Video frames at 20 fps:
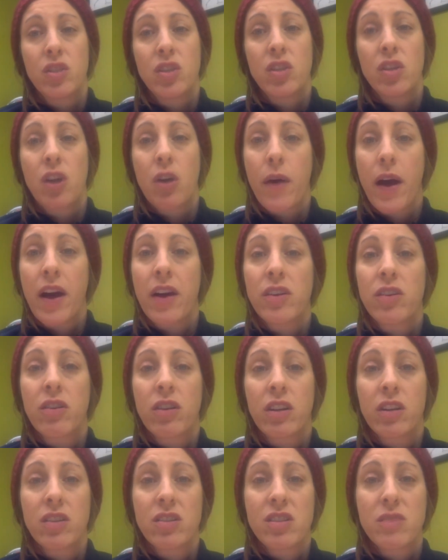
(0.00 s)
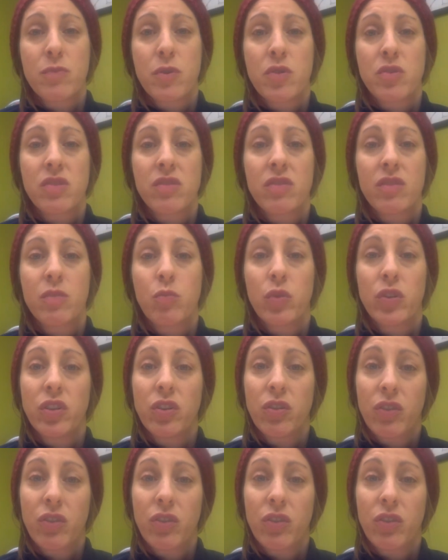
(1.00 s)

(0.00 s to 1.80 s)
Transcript: know how you're going to dispose of them when you're